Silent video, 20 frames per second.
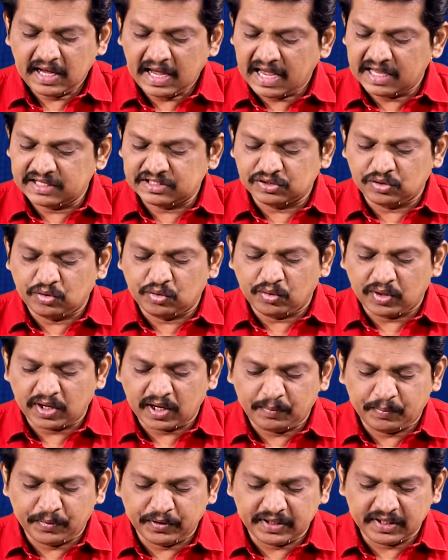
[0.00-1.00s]
As Gora
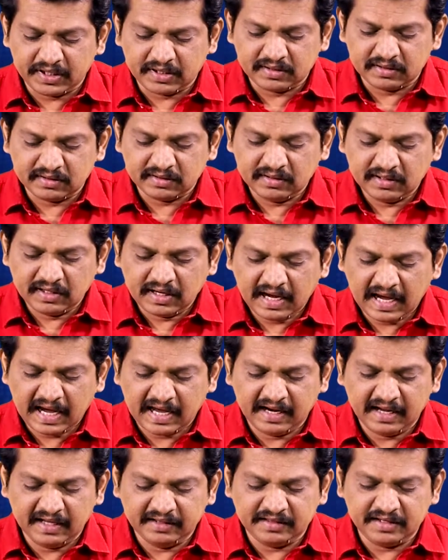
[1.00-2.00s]
put it,
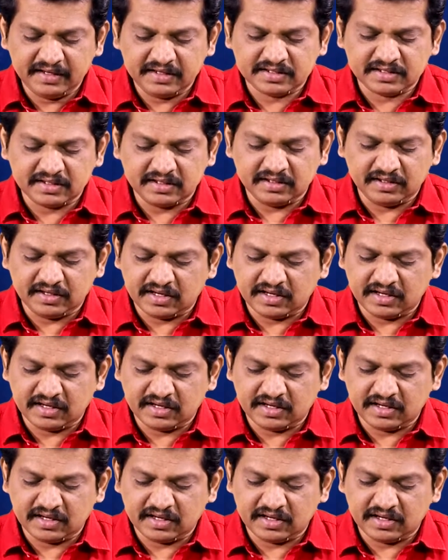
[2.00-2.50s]
an atheist